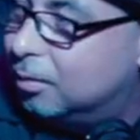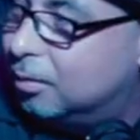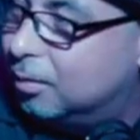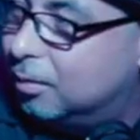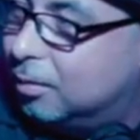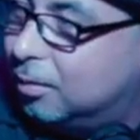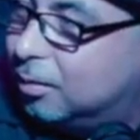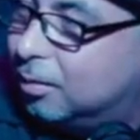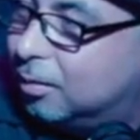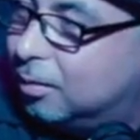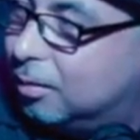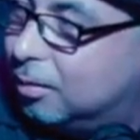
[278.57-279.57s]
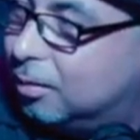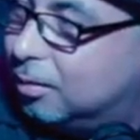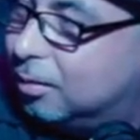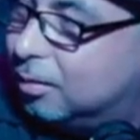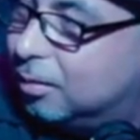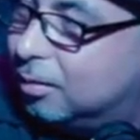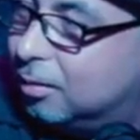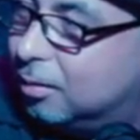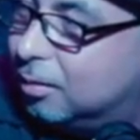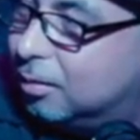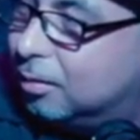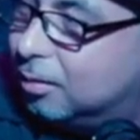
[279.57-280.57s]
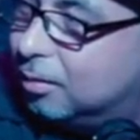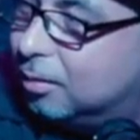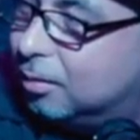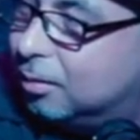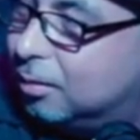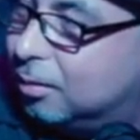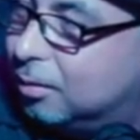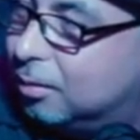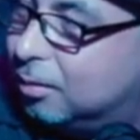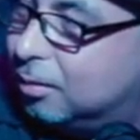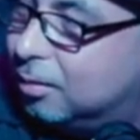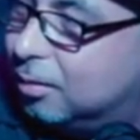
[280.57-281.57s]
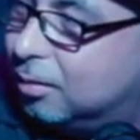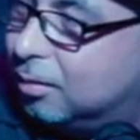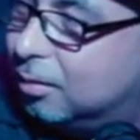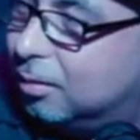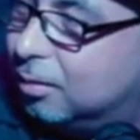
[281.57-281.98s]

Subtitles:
The person shown says nothing.